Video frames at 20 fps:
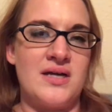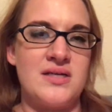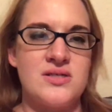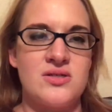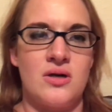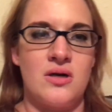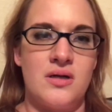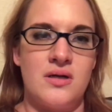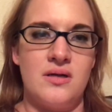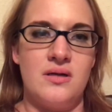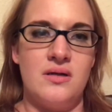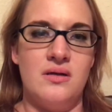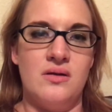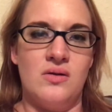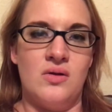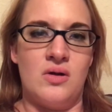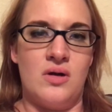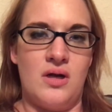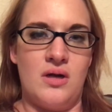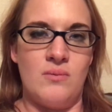started
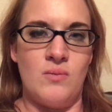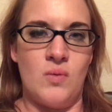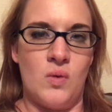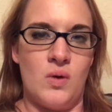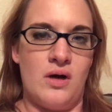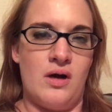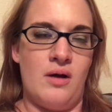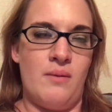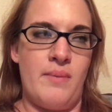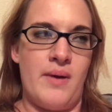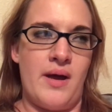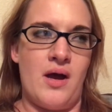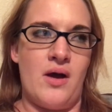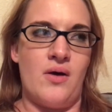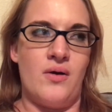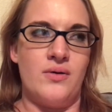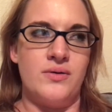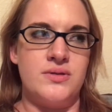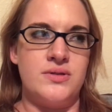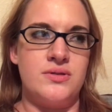learning more
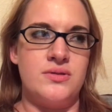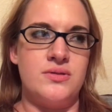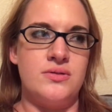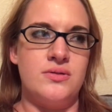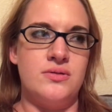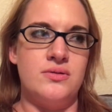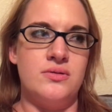about